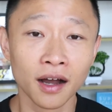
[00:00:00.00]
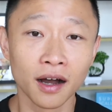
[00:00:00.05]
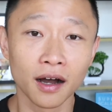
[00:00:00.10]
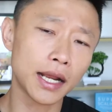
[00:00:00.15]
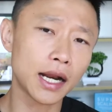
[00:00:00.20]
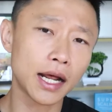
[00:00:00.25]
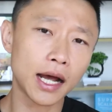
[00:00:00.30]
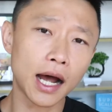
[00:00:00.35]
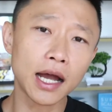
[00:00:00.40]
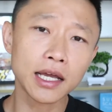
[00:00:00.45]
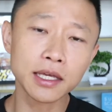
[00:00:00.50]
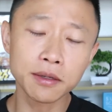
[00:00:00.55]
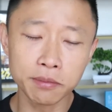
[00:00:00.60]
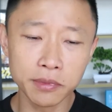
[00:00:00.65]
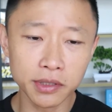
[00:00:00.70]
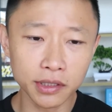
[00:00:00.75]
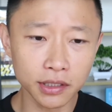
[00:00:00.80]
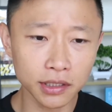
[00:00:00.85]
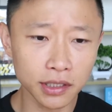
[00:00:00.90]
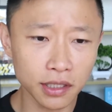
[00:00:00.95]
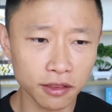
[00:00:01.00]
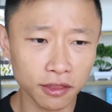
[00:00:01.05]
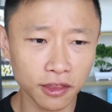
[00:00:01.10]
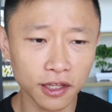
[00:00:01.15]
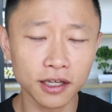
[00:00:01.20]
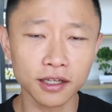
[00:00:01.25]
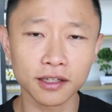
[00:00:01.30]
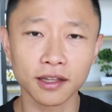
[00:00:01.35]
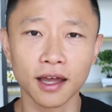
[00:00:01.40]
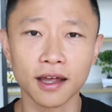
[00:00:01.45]
and I immediately
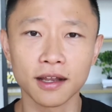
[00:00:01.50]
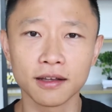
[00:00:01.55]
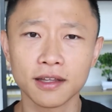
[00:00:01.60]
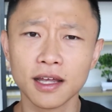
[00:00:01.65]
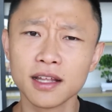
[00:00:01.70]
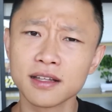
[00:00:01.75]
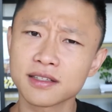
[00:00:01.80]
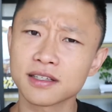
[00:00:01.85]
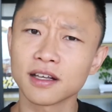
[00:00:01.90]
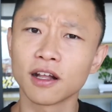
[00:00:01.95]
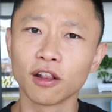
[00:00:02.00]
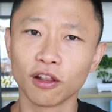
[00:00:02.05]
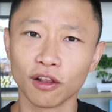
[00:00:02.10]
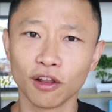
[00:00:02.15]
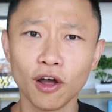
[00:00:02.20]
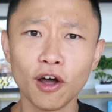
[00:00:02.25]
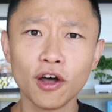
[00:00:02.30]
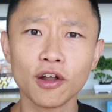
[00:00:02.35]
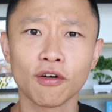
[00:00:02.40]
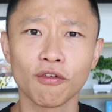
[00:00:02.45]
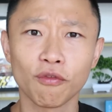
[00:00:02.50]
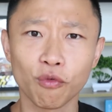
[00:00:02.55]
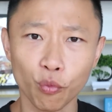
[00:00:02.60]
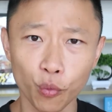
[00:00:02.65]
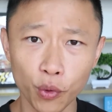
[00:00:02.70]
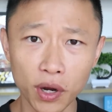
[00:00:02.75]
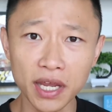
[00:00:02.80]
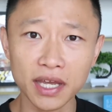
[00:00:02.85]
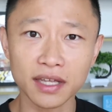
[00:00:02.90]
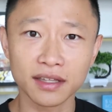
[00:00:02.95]
think that that's a lot of
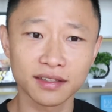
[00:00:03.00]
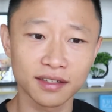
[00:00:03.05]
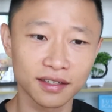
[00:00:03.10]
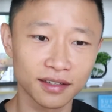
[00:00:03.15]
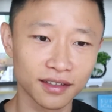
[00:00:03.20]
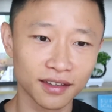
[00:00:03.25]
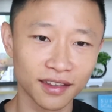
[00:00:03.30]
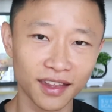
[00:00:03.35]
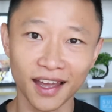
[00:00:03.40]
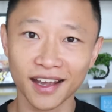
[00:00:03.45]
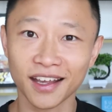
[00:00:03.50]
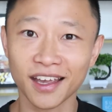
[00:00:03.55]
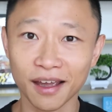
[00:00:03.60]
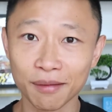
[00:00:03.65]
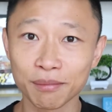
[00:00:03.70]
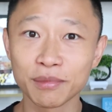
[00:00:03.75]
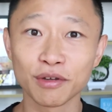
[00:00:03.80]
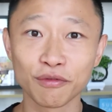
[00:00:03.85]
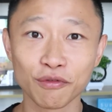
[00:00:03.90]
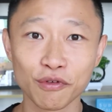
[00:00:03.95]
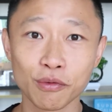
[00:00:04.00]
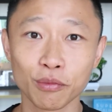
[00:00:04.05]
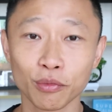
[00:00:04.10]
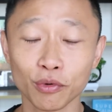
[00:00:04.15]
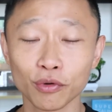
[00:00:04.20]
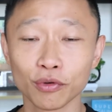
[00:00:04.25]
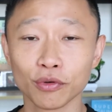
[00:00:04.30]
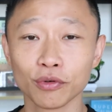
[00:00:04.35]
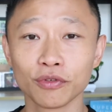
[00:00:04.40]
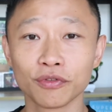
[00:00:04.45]
weight that can be
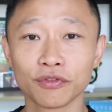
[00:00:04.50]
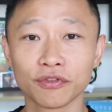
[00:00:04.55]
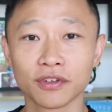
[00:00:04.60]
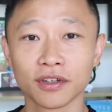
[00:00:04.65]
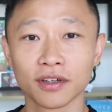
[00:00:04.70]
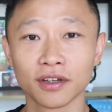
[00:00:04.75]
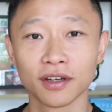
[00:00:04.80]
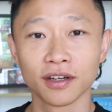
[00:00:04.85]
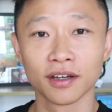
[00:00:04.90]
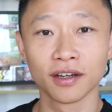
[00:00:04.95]
removed,